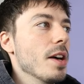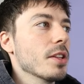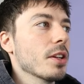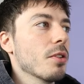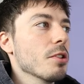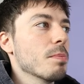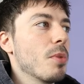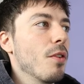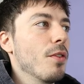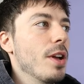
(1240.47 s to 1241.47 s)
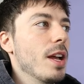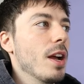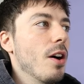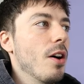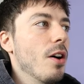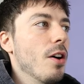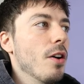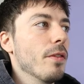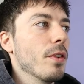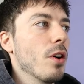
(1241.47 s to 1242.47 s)
It's a gross profit
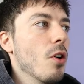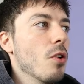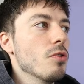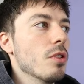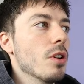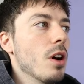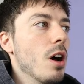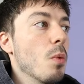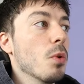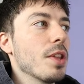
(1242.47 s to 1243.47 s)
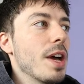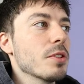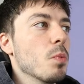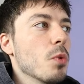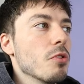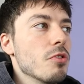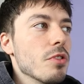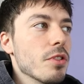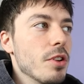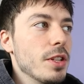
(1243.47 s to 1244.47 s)
of
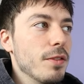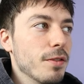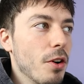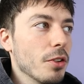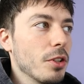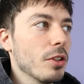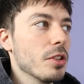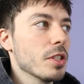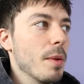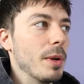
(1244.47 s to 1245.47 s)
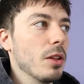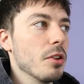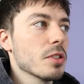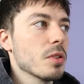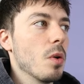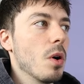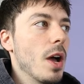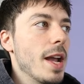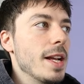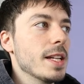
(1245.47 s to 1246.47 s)
$1,134, and we lost
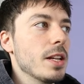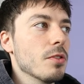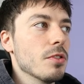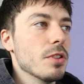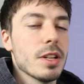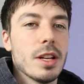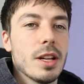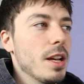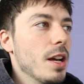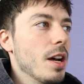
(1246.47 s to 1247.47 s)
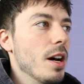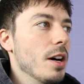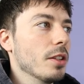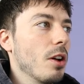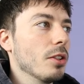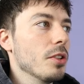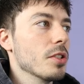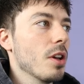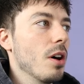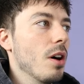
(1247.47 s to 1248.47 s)

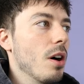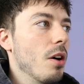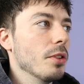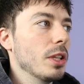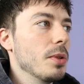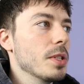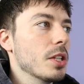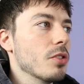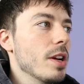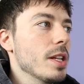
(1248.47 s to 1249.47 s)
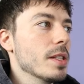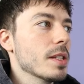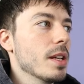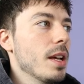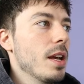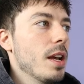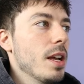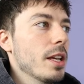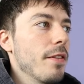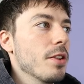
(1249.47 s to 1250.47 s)
$1,800 on the losing trades,
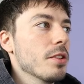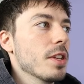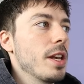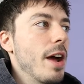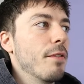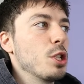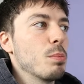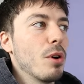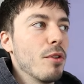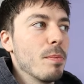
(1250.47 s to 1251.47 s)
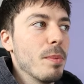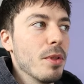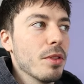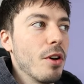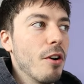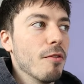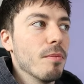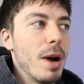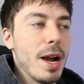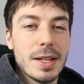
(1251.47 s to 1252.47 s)
giving us an average profit per month
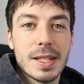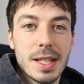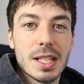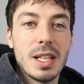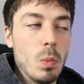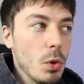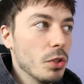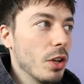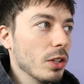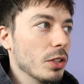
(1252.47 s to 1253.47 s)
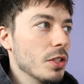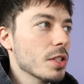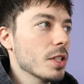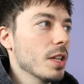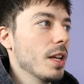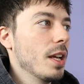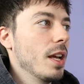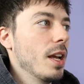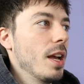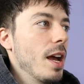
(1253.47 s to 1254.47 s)
of minus $61.
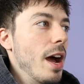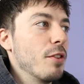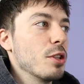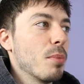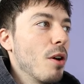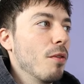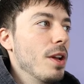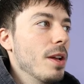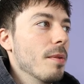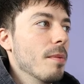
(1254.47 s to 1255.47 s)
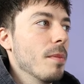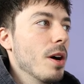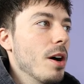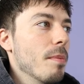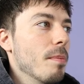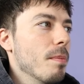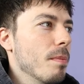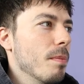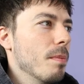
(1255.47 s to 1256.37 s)
Average profit of